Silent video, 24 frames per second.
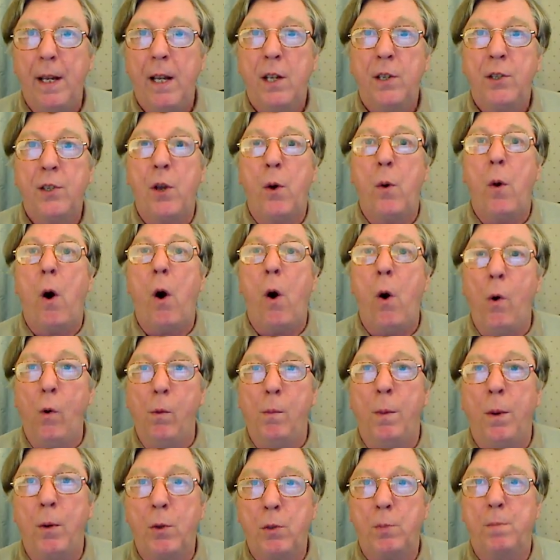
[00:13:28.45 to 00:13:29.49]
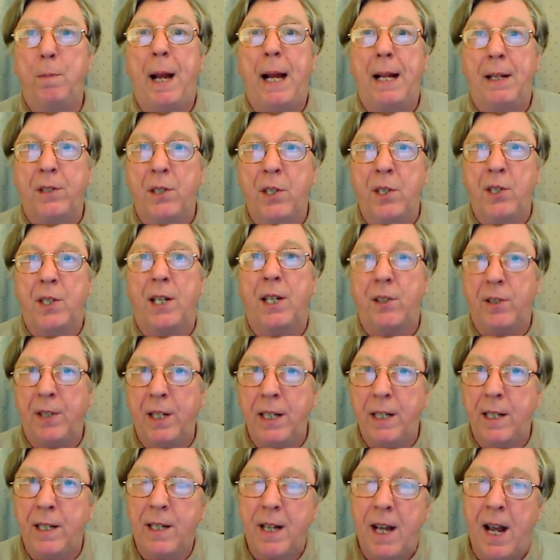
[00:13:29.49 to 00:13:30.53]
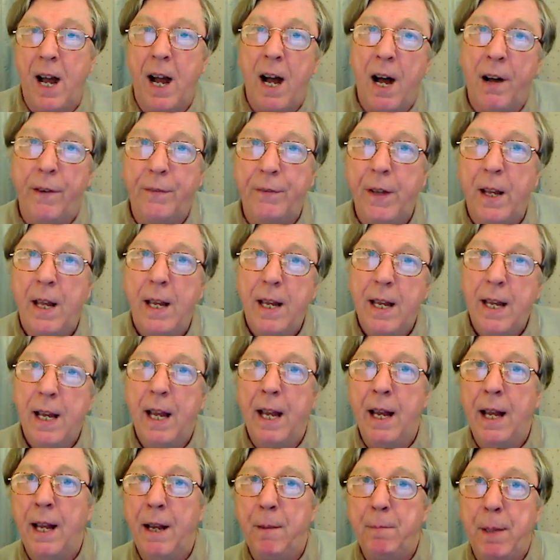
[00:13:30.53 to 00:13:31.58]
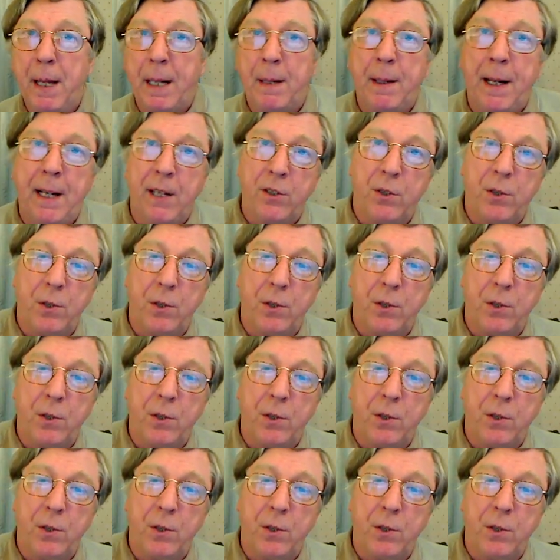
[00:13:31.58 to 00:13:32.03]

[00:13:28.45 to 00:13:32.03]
so almost back to 16.5 megabytes.